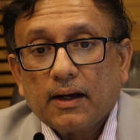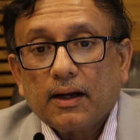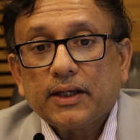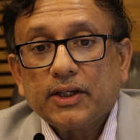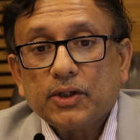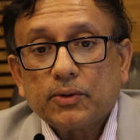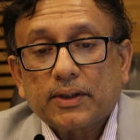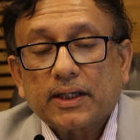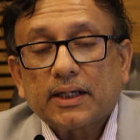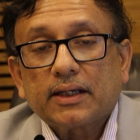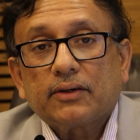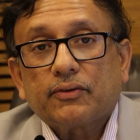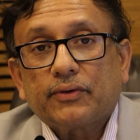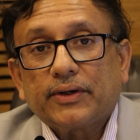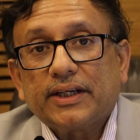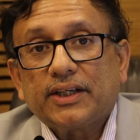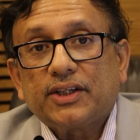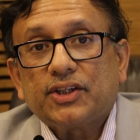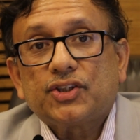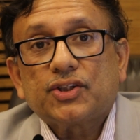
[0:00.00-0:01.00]
You can
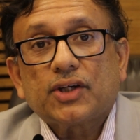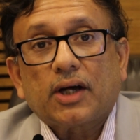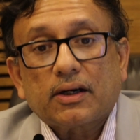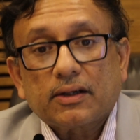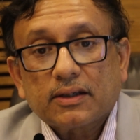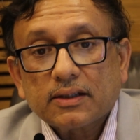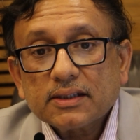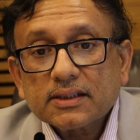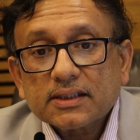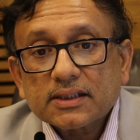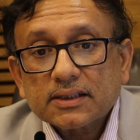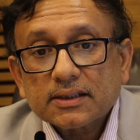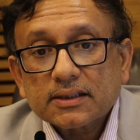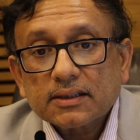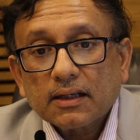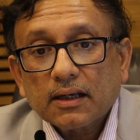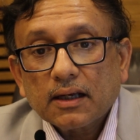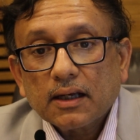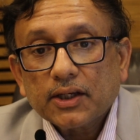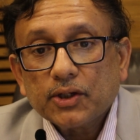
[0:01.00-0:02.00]
read journals,
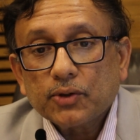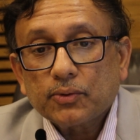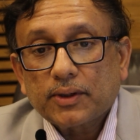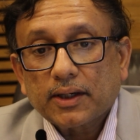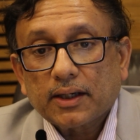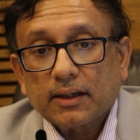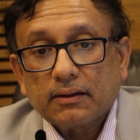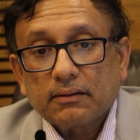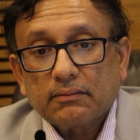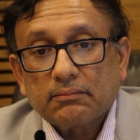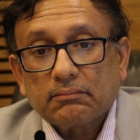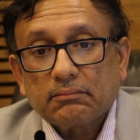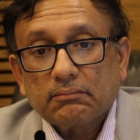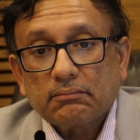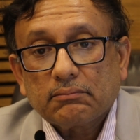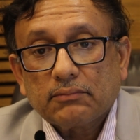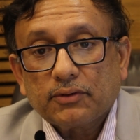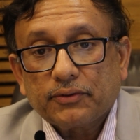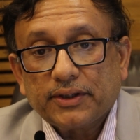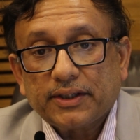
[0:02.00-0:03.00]
you can
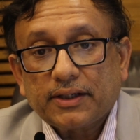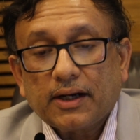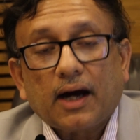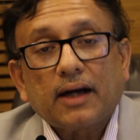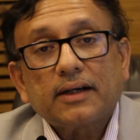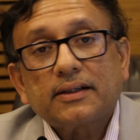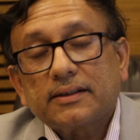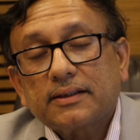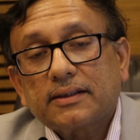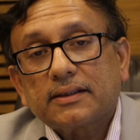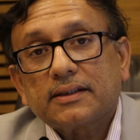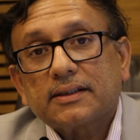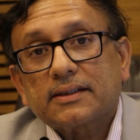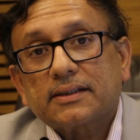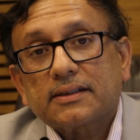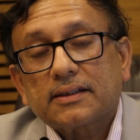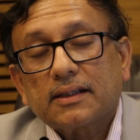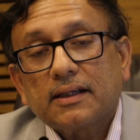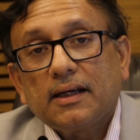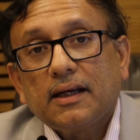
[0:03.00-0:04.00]
read
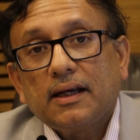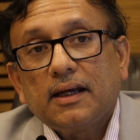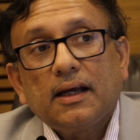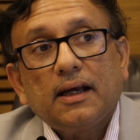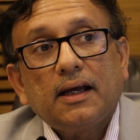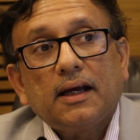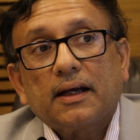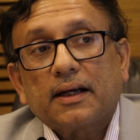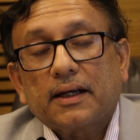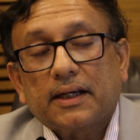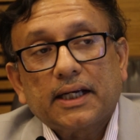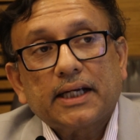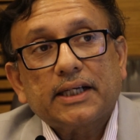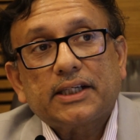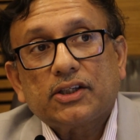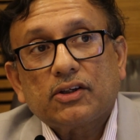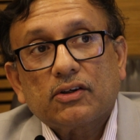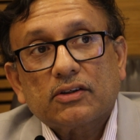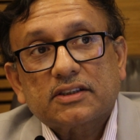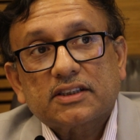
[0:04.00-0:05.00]
articles, get
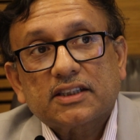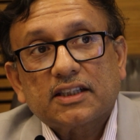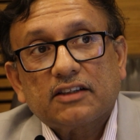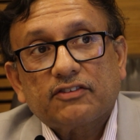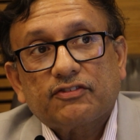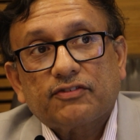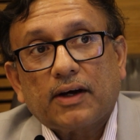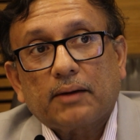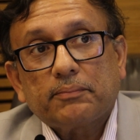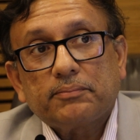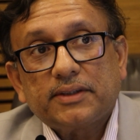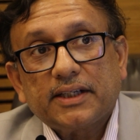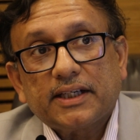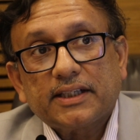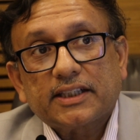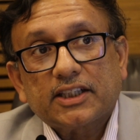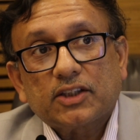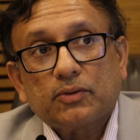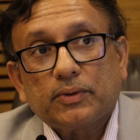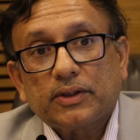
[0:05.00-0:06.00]
yourself
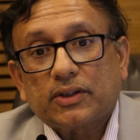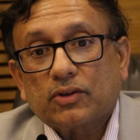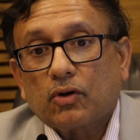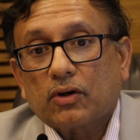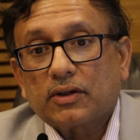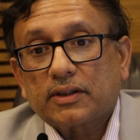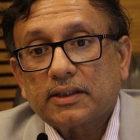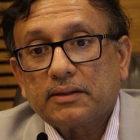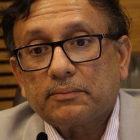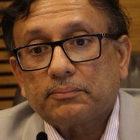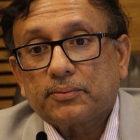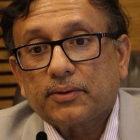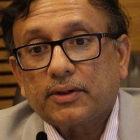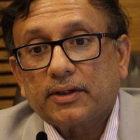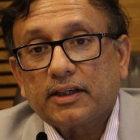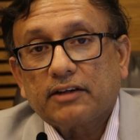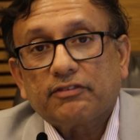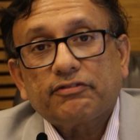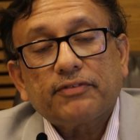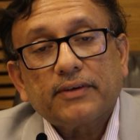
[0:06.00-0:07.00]
updated with
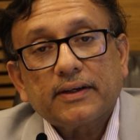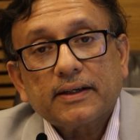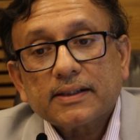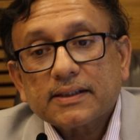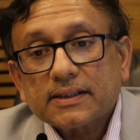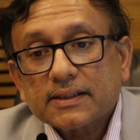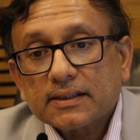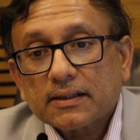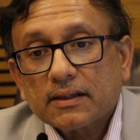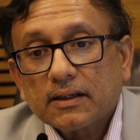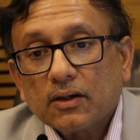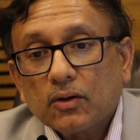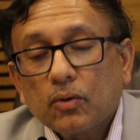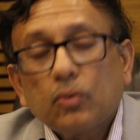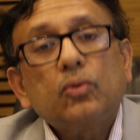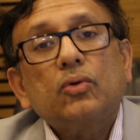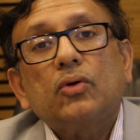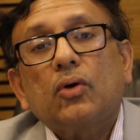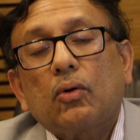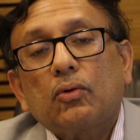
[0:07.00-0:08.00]
contemporary affairs.
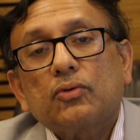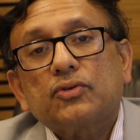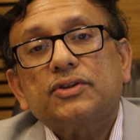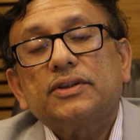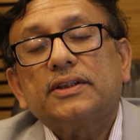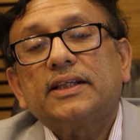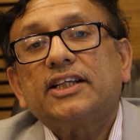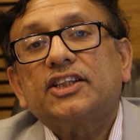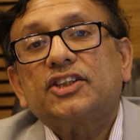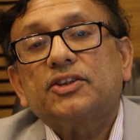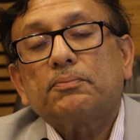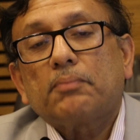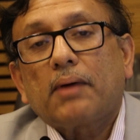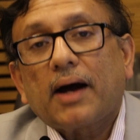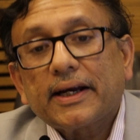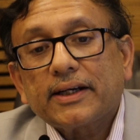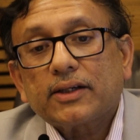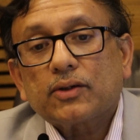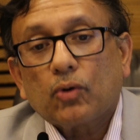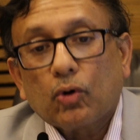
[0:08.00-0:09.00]
Who knows, this
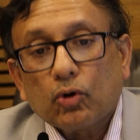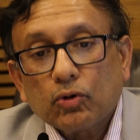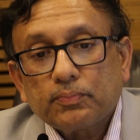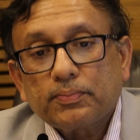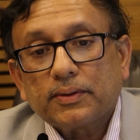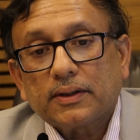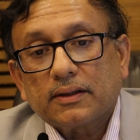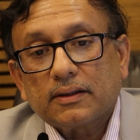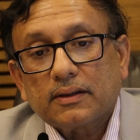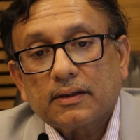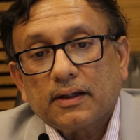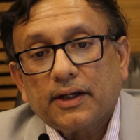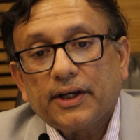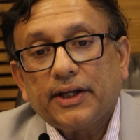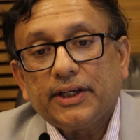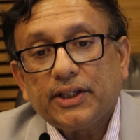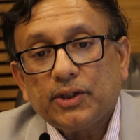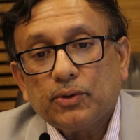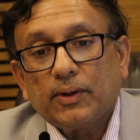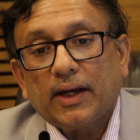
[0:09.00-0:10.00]
might open a
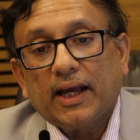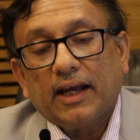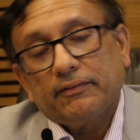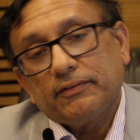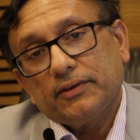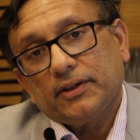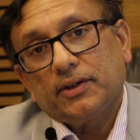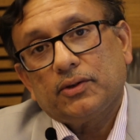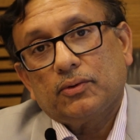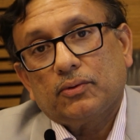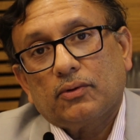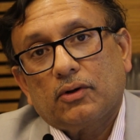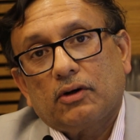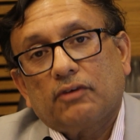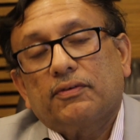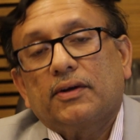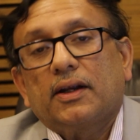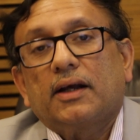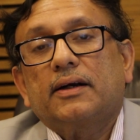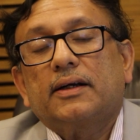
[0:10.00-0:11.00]
new avenue of
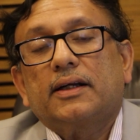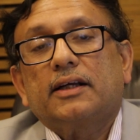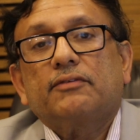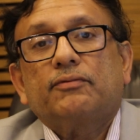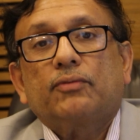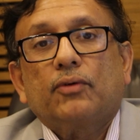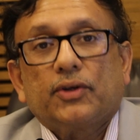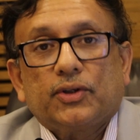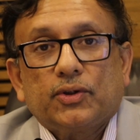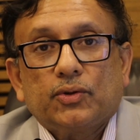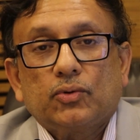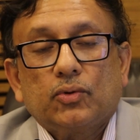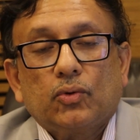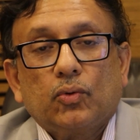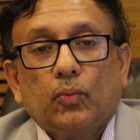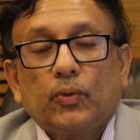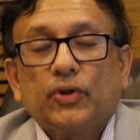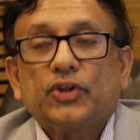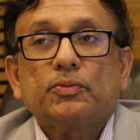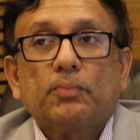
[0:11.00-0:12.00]
learning for you,
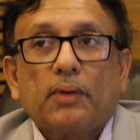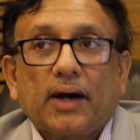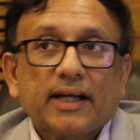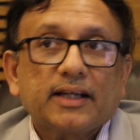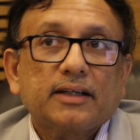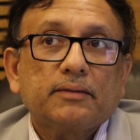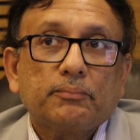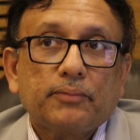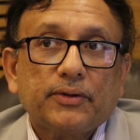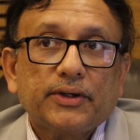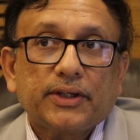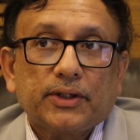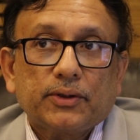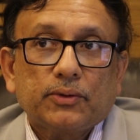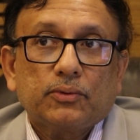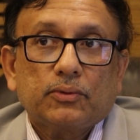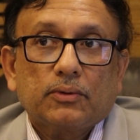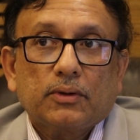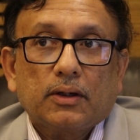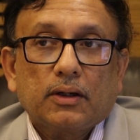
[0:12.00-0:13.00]
which might bring
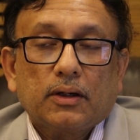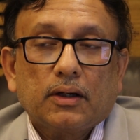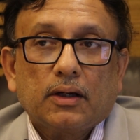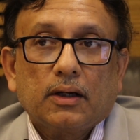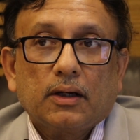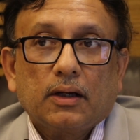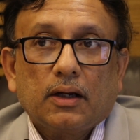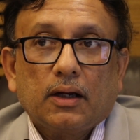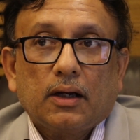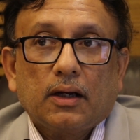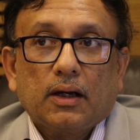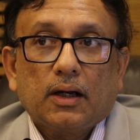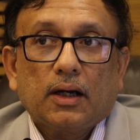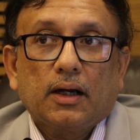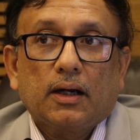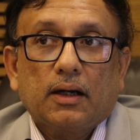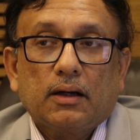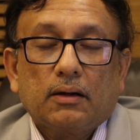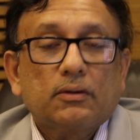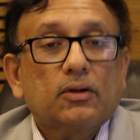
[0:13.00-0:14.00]
you
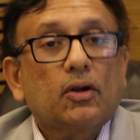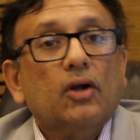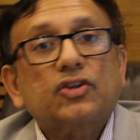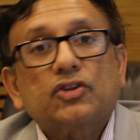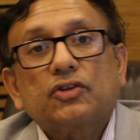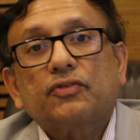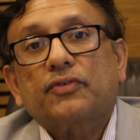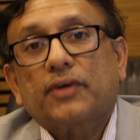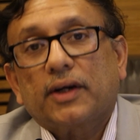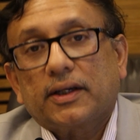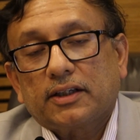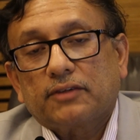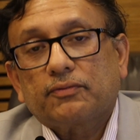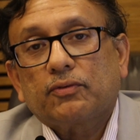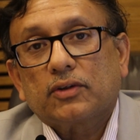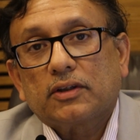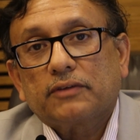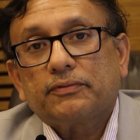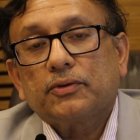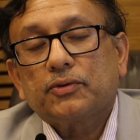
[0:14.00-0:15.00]
lots of credit
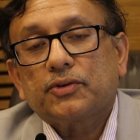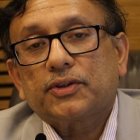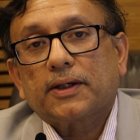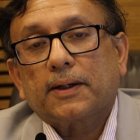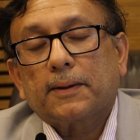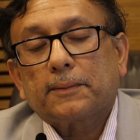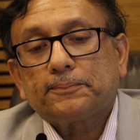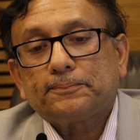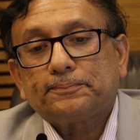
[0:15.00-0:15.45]
for the future.